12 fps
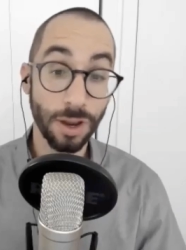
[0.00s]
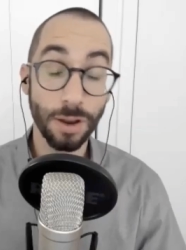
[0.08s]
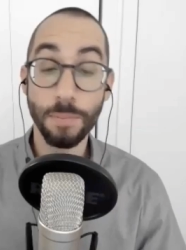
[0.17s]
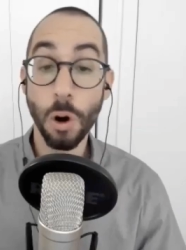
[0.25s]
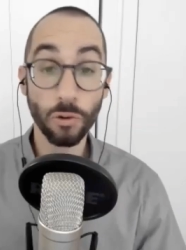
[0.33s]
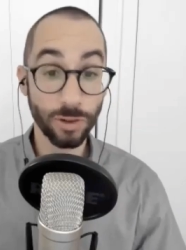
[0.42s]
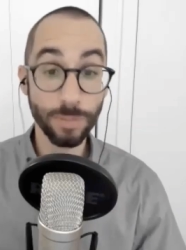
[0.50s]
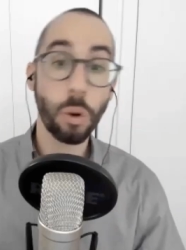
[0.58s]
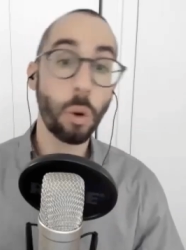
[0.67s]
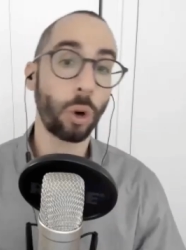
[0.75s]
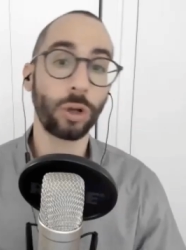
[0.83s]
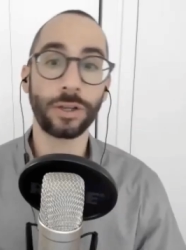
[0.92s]
Most
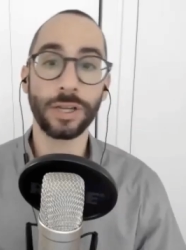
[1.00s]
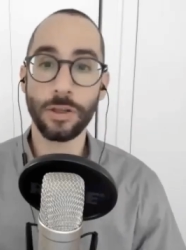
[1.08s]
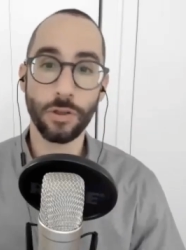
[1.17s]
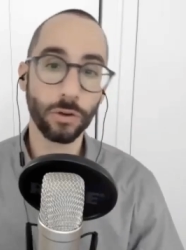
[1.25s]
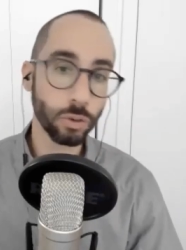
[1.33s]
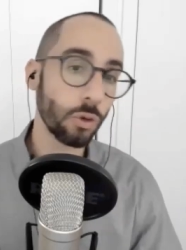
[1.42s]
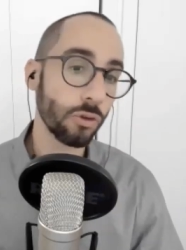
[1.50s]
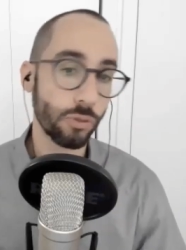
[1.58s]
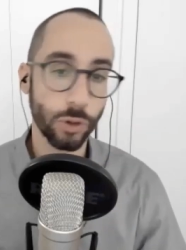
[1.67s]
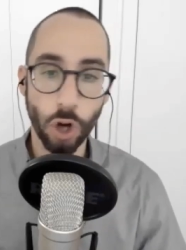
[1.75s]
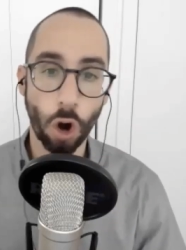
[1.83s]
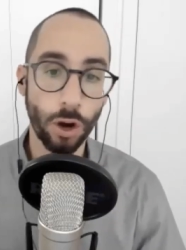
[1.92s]
importantly, the rules
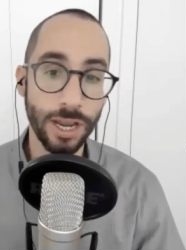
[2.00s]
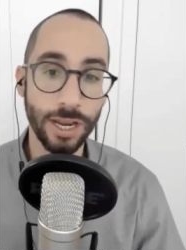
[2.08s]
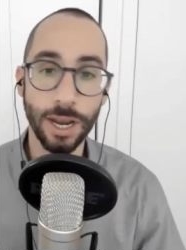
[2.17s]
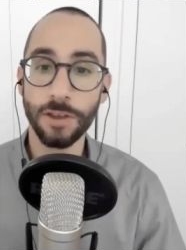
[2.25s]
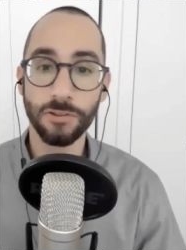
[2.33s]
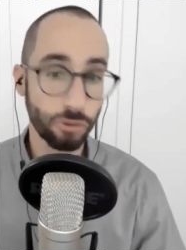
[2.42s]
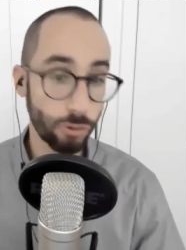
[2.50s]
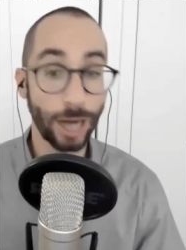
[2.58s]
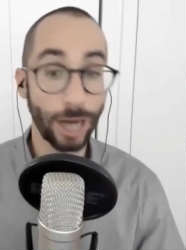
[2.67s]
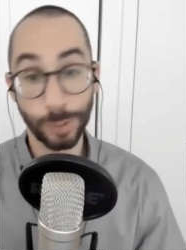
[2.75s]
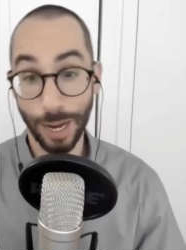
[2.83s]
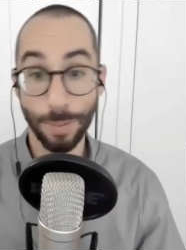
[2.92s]
regarding
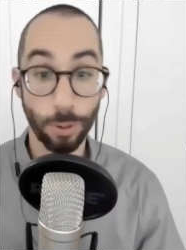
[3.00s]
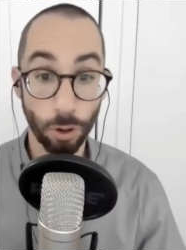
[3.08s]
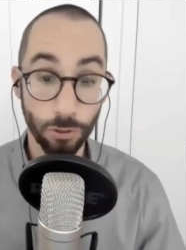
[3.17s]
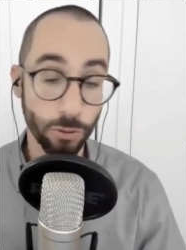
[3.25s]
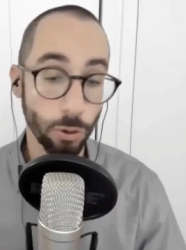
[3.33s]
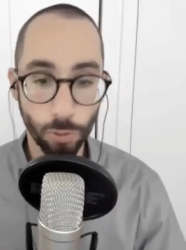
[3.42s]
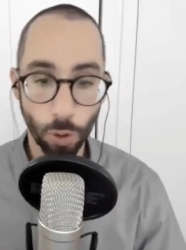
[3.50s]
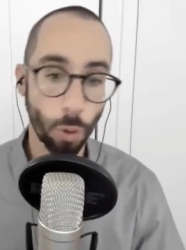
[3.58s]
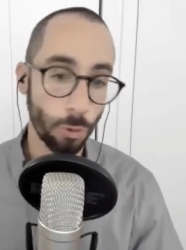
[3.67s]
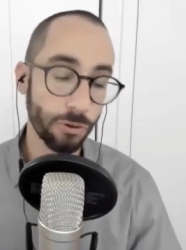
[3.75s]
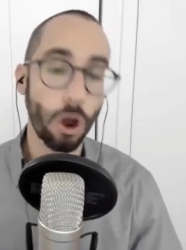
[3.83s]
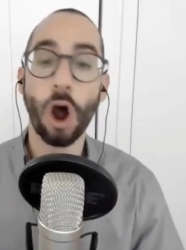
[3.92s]
scratch paper. So, of
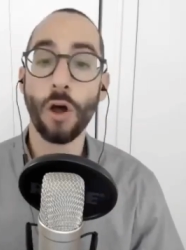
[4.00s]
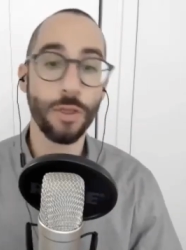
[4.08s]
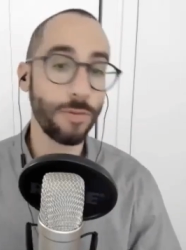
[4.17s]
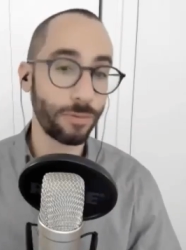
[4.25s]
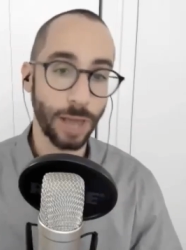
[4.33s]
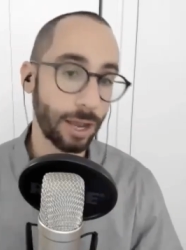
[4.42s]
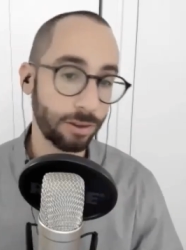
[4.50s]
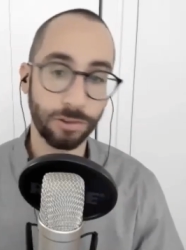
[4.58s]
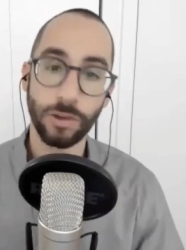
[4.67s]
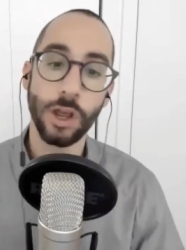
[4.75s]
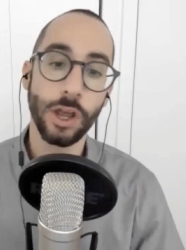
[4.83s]
course, on the flex,